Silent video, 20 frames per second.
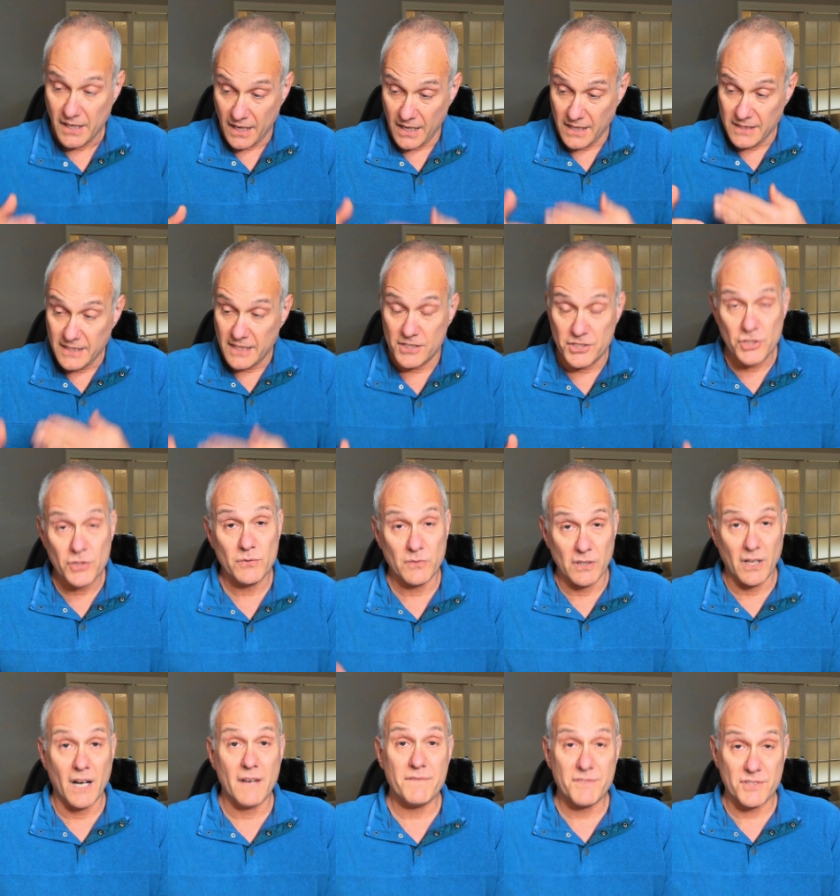and that you
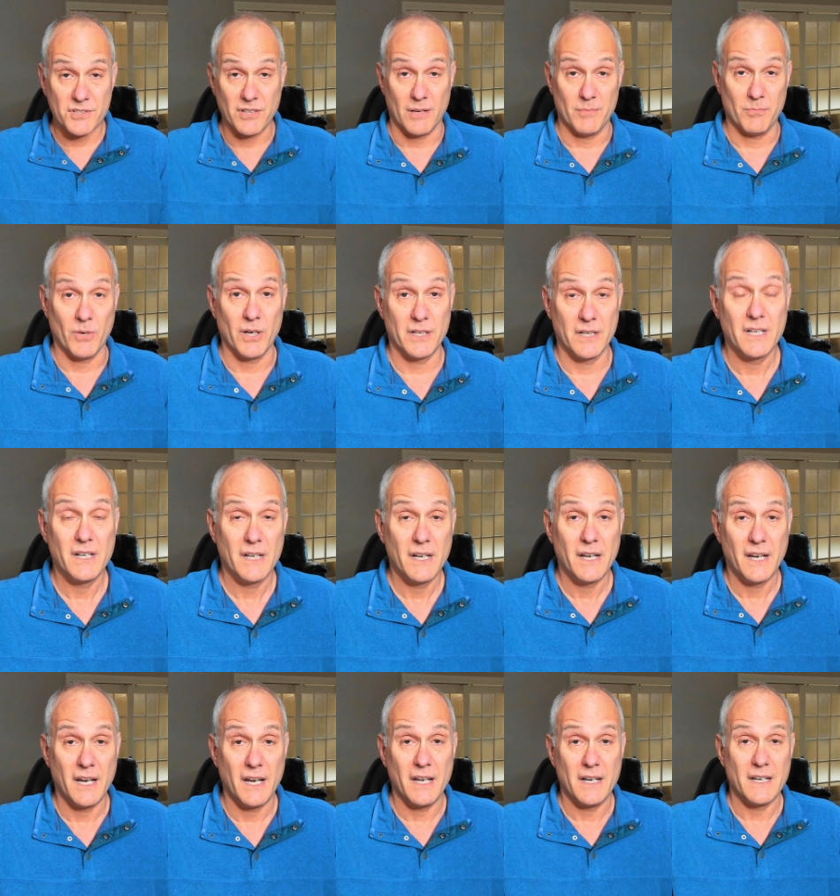love someone
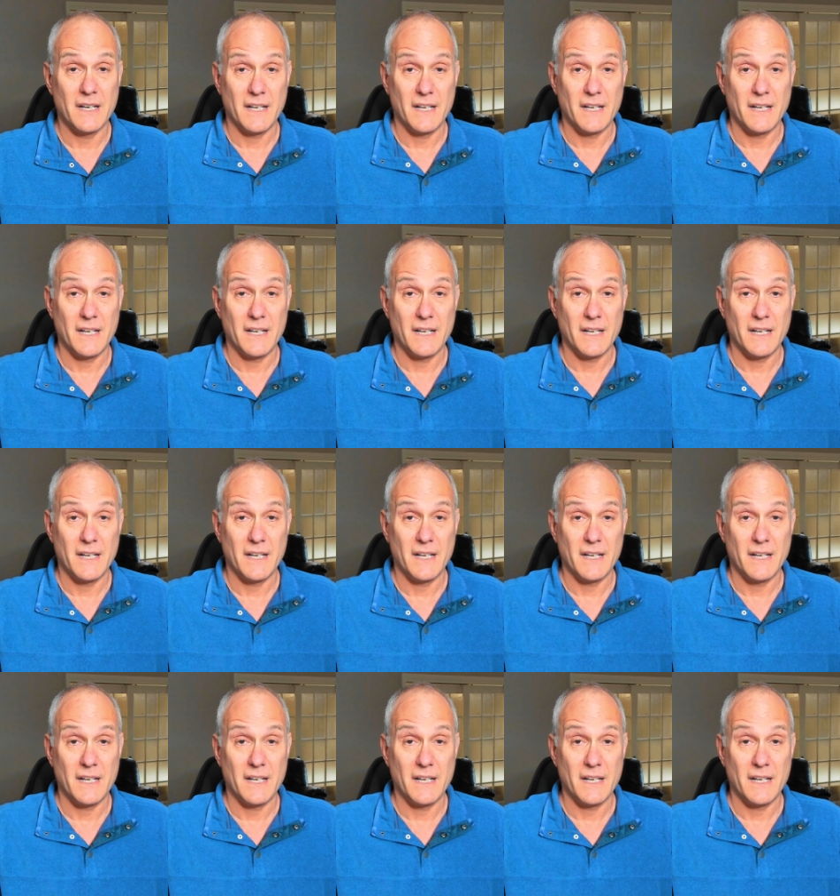and,